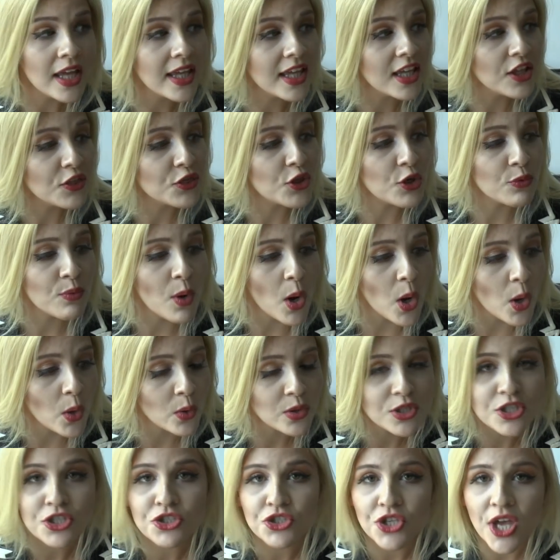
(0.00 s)
Hit the
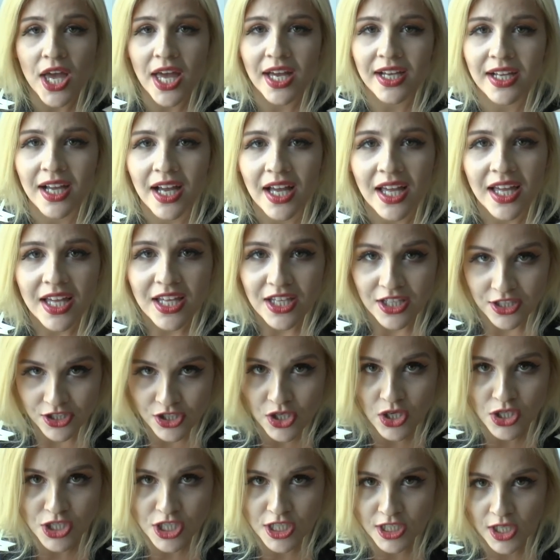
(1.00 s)
road jack,
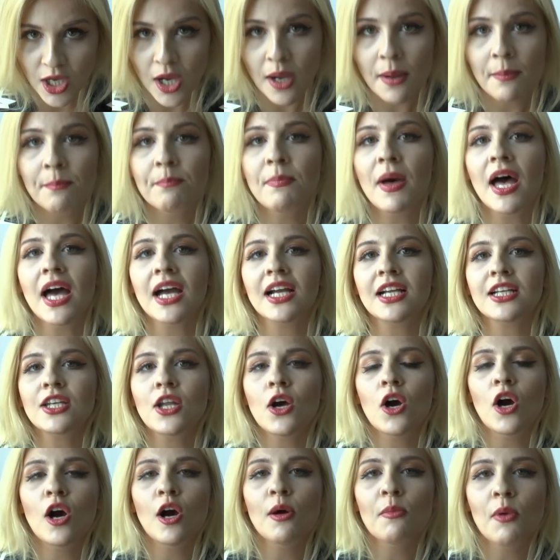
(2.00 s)
don't you come back
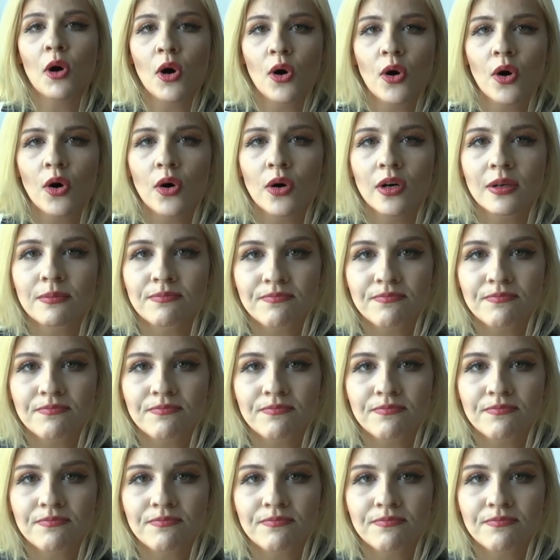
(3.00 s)
no more.